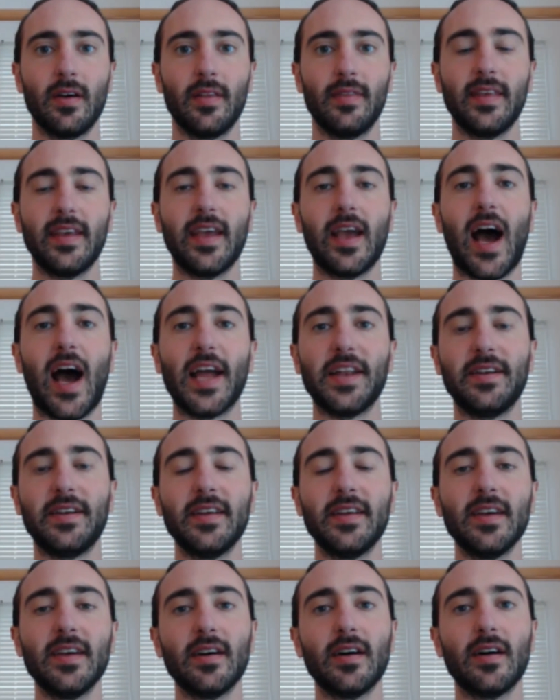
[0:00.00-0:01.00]
the
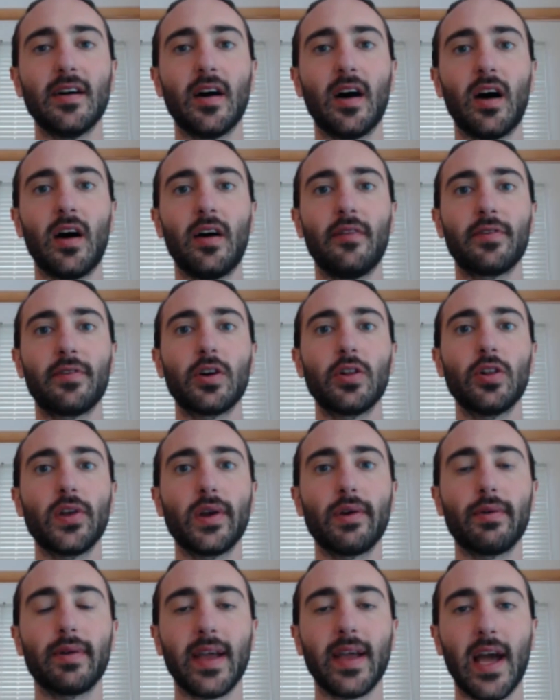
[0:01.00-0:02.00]
idea of
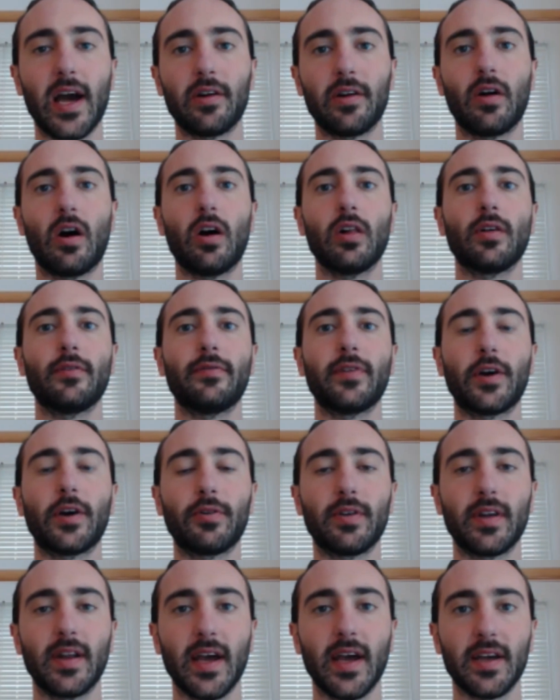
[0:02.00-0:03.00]
clearing out all of
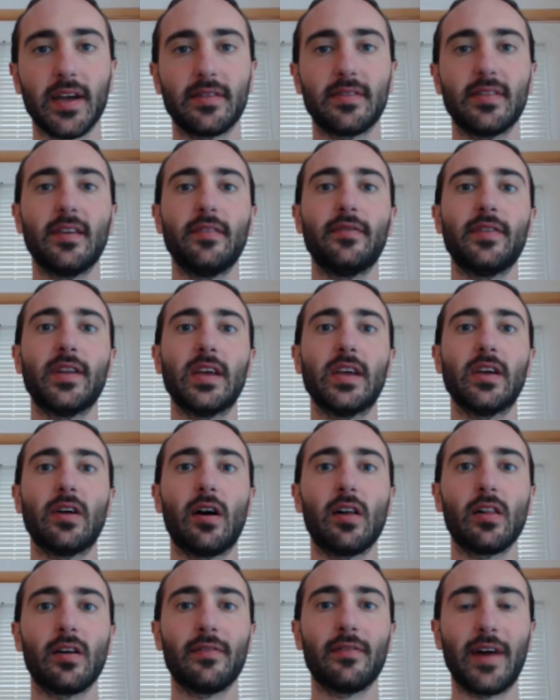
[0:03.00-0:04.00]
our negativity,
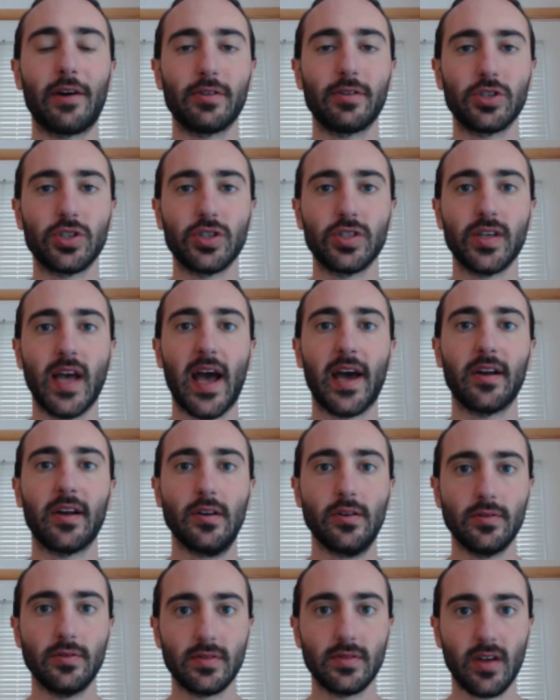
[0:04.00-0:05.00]
all of our
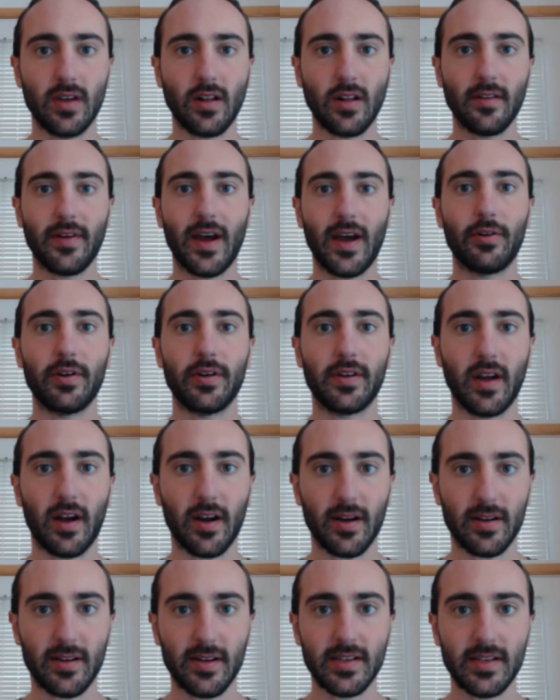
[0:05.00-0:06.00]
shadows, all of our
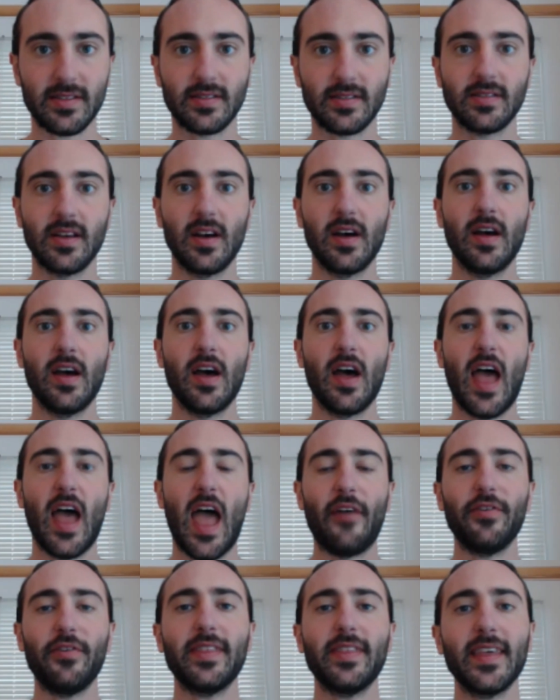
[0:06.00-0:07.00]
darkness,
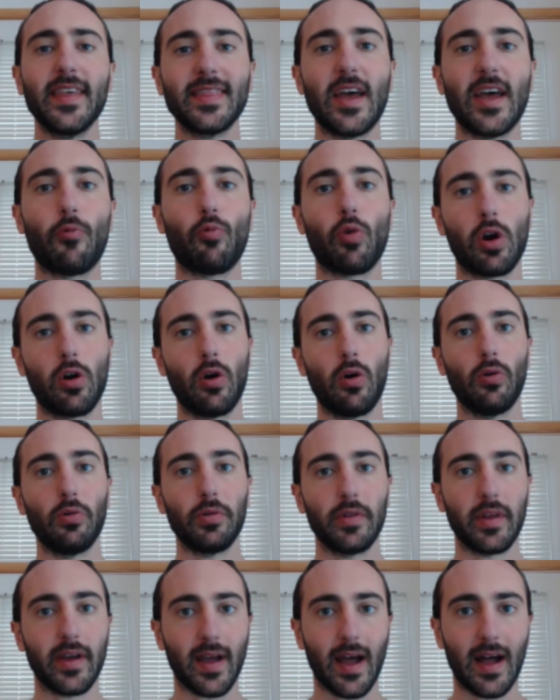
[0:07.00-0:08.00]
everything that we're
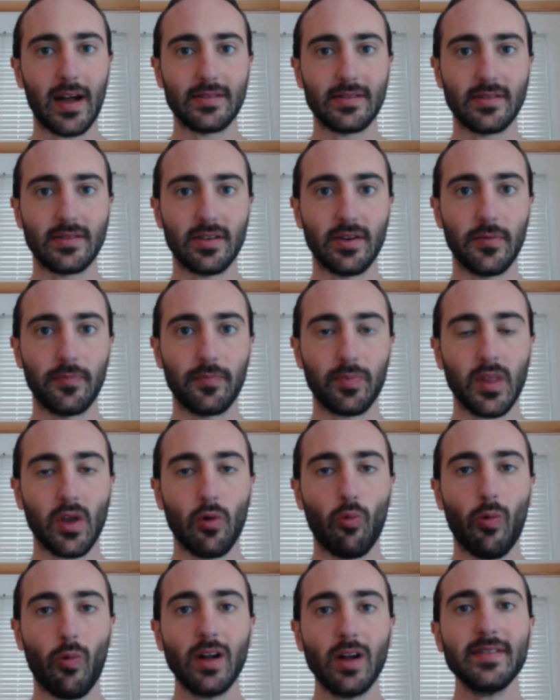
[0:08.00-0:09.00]
holding on to.
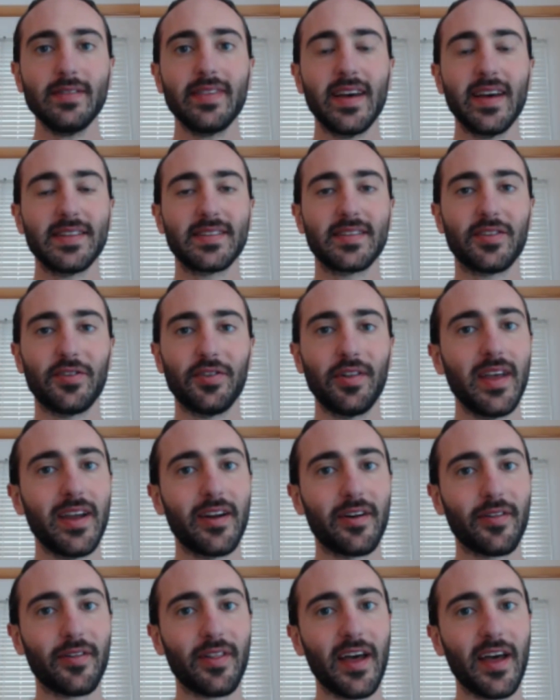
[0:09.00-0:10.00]
Once that's
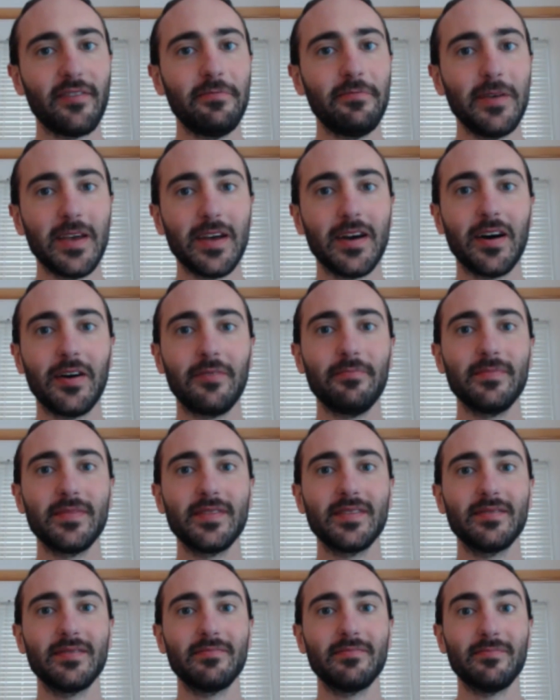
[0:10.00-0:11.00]
clear, life
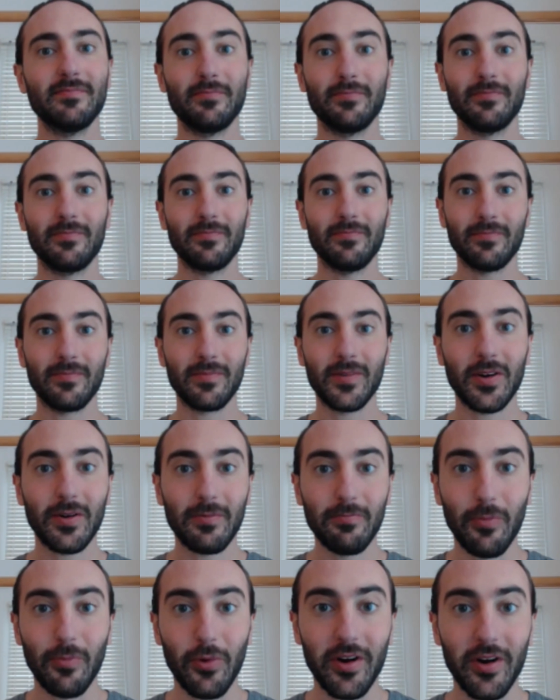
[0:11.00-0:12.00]
becomes
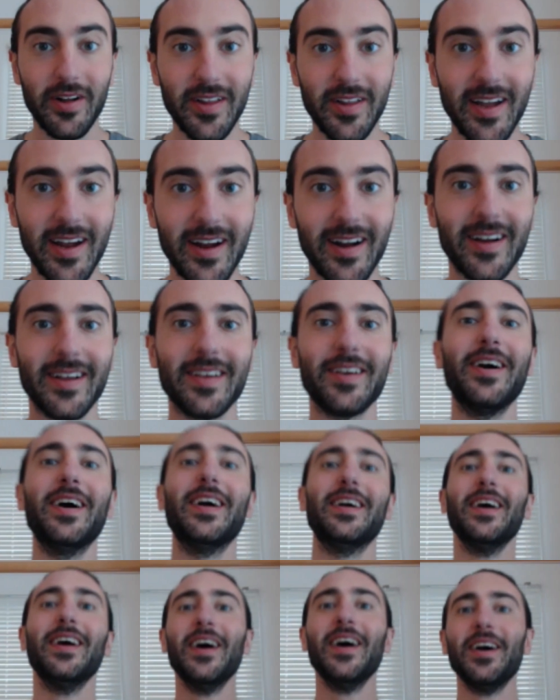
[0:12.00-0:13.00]
more clear.
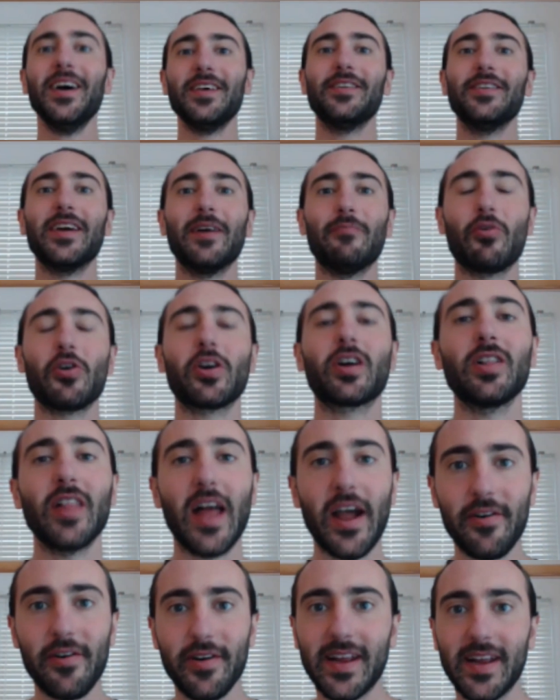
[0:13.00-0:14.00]
you get more
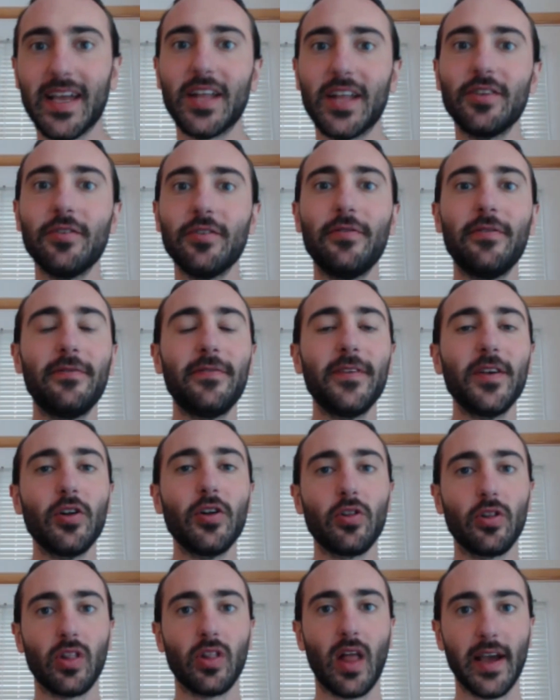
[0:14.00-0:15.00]
clarity and you
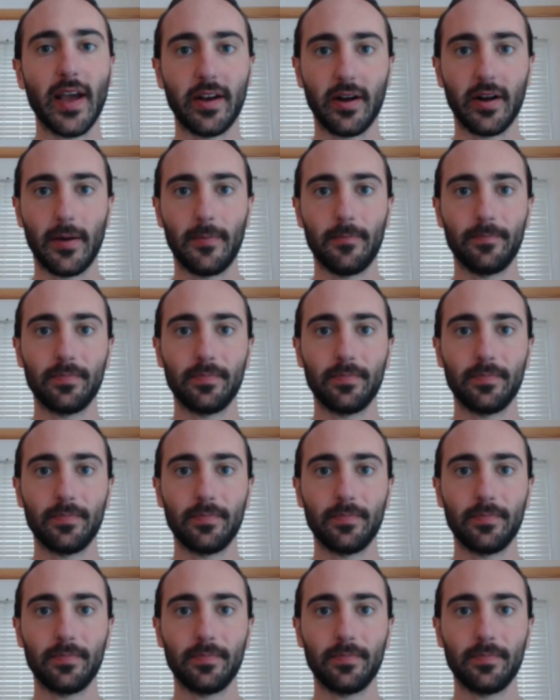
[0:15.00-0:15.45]
feel lighter.